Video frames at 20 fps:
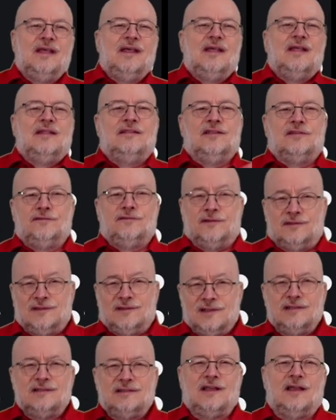This
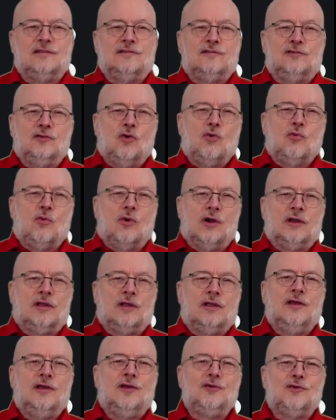facilitates your work
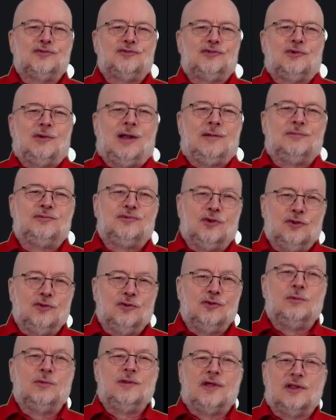and also helps Google
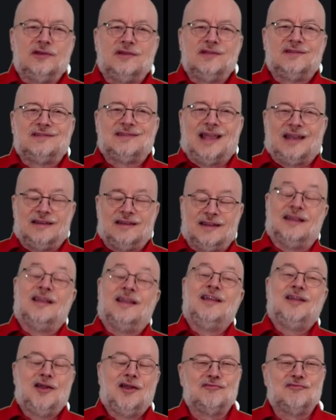with understanding and